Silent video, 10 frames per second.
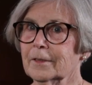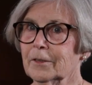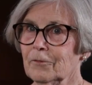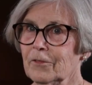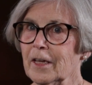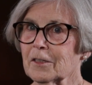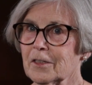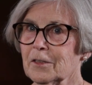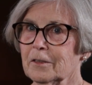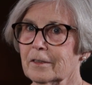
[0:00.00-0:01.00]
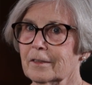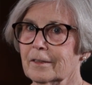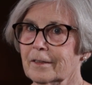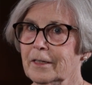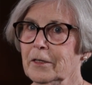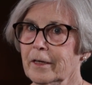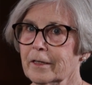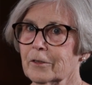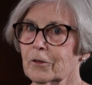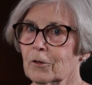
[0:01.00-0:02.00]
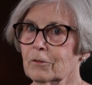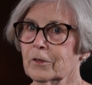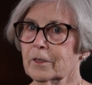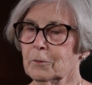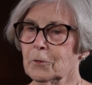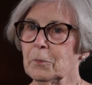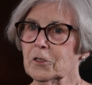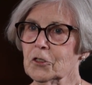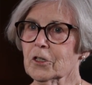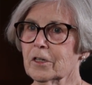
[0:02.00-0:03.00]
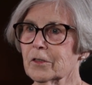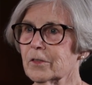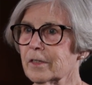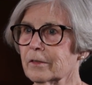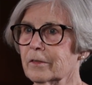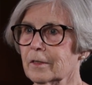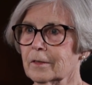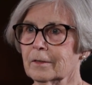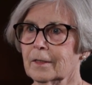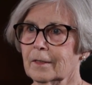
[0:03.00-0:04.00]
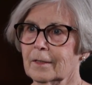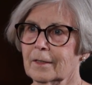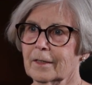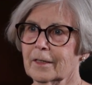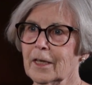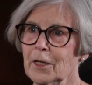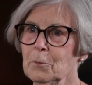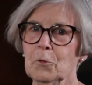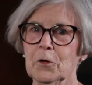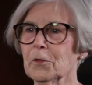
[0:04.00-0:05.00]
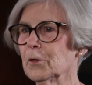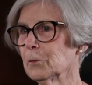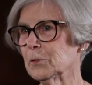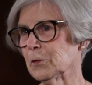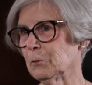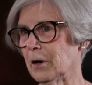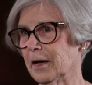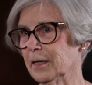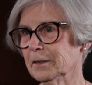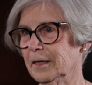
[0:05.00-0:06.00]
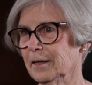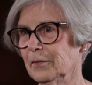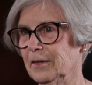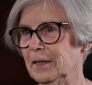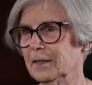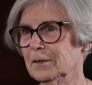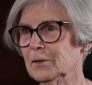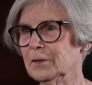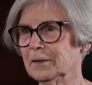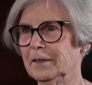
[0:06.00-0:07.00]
In fact, he had Earvin and a bunch of kids at the game where there was a riot at the end.